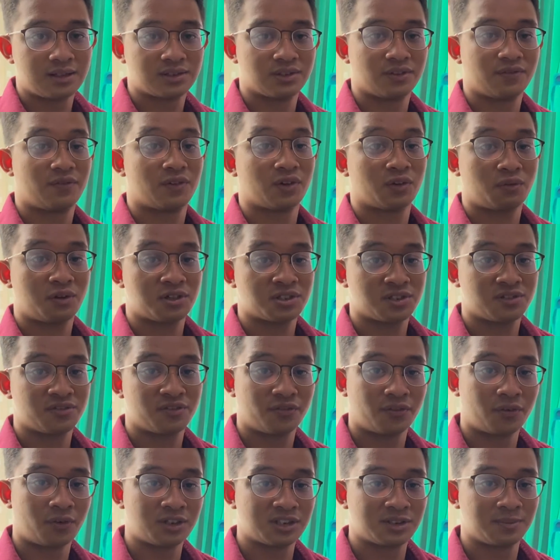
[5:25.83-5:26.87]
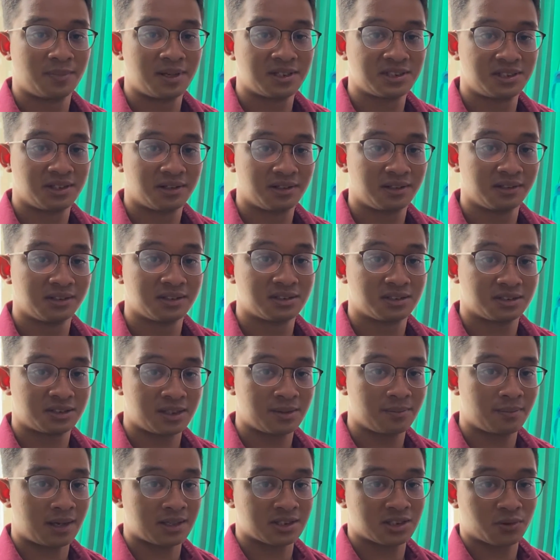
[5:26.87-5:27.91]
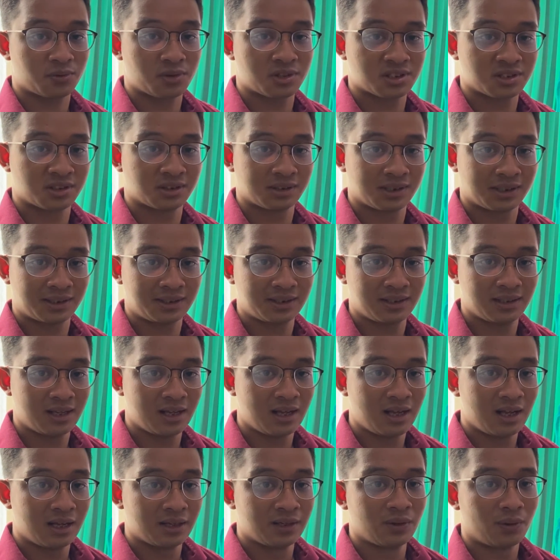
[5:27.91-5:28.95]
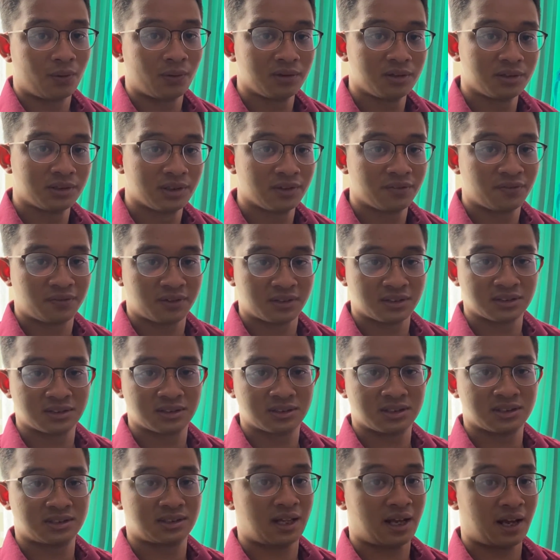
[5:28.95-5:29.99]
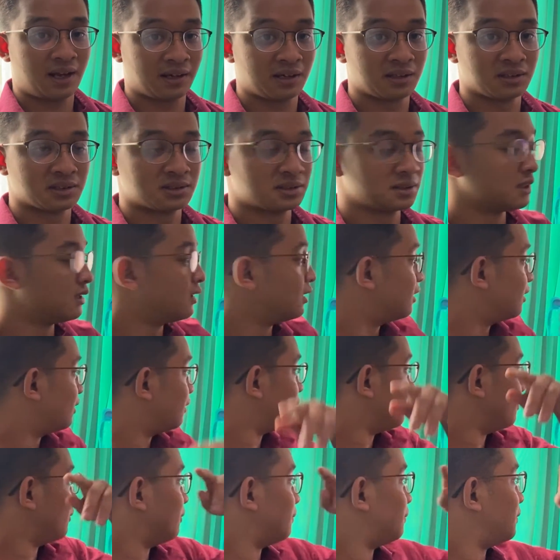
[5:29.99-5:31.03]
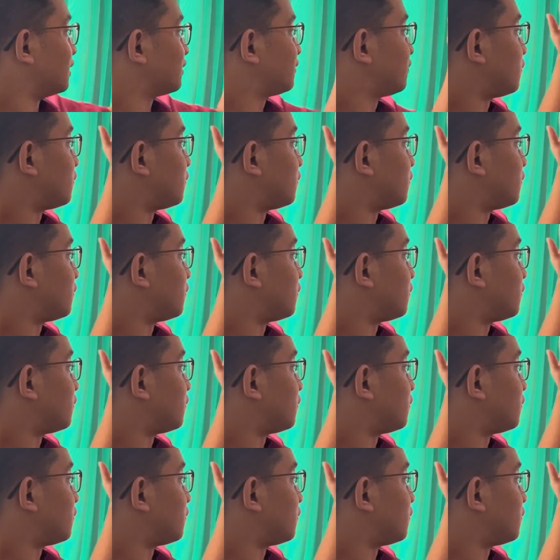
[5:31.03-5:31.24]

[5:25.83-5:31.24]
so for question 4, it's basically the same as question 3. The only difference is the angles. But